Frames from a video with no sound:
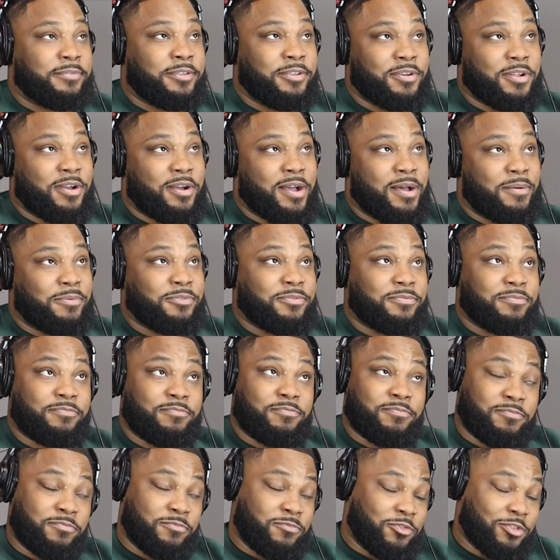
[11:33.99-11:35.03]
You know, I was
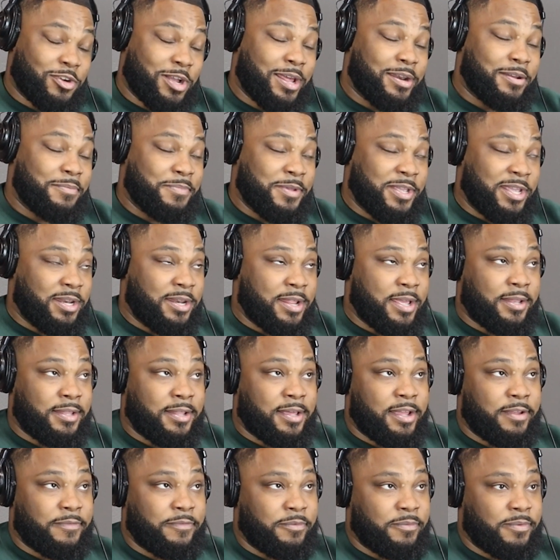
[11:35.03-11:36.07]
trying to be in that
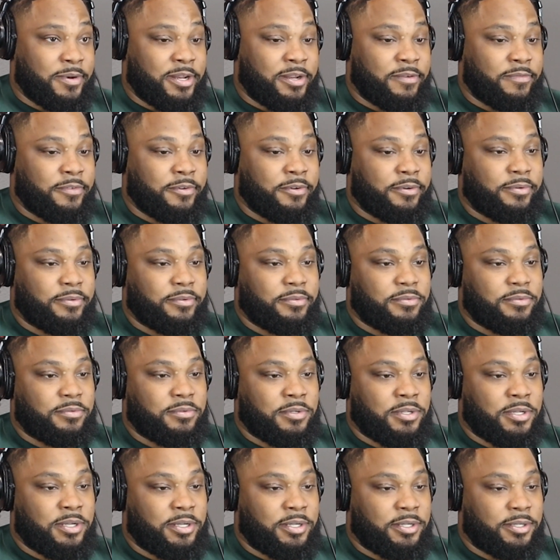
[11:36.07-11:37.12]
life or whatever.
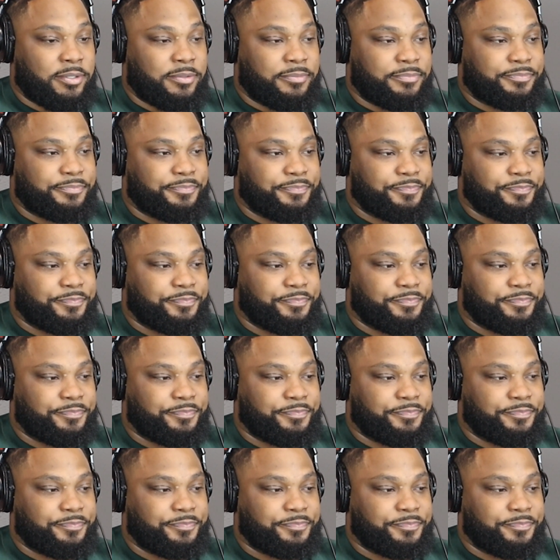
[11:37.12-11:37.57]
Um,